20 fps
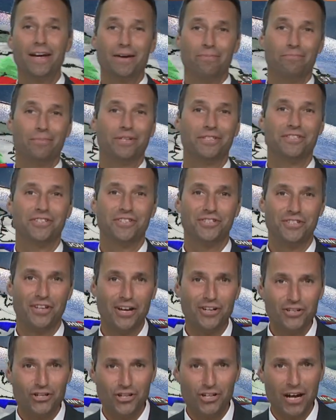but
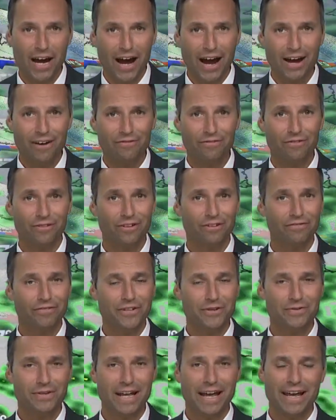sunshine for a
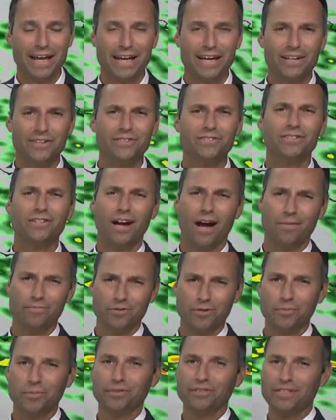few days,
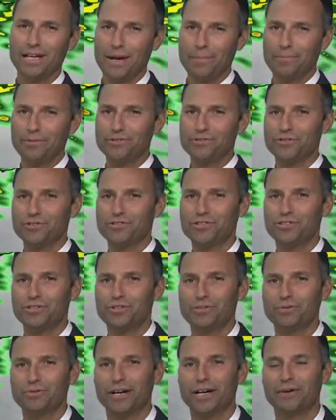comfortable temperatures
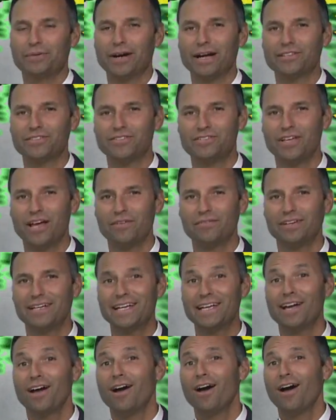too, right around
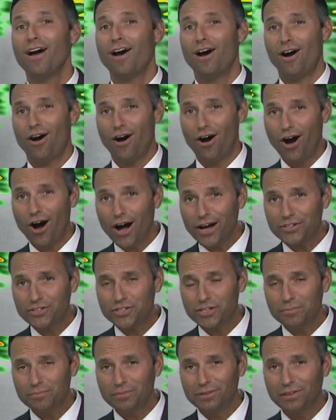70.
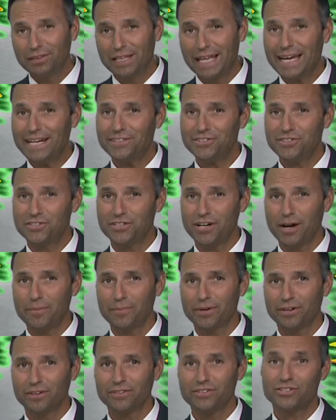Awesome late
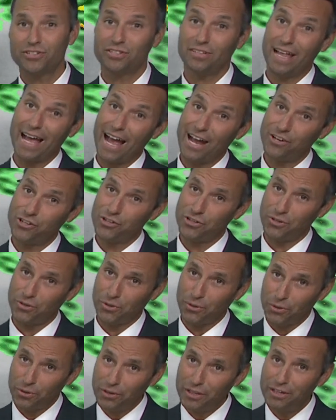summer slash
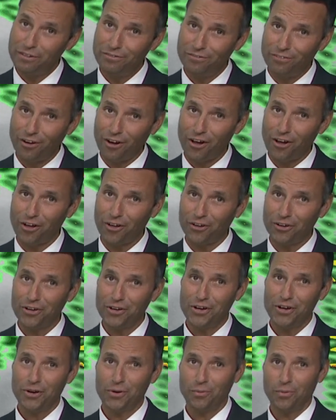early fall
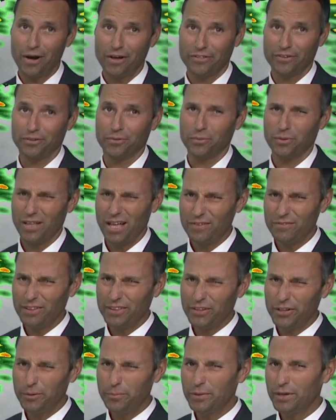weather. We'll have a
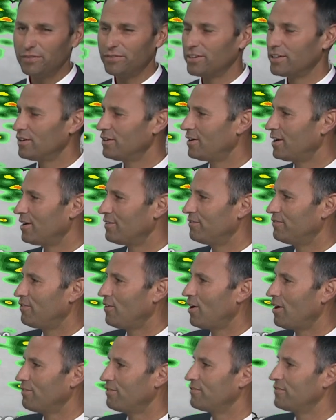little bit of an, a
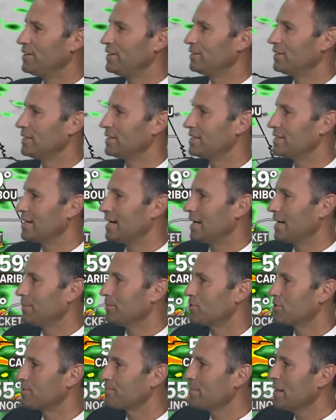fall feel at
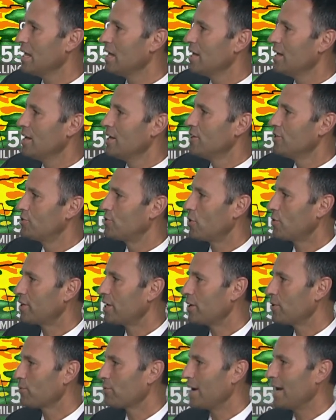times.
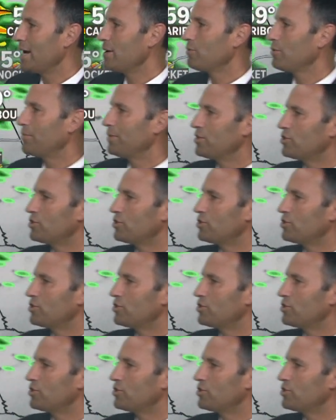Soaking rain will be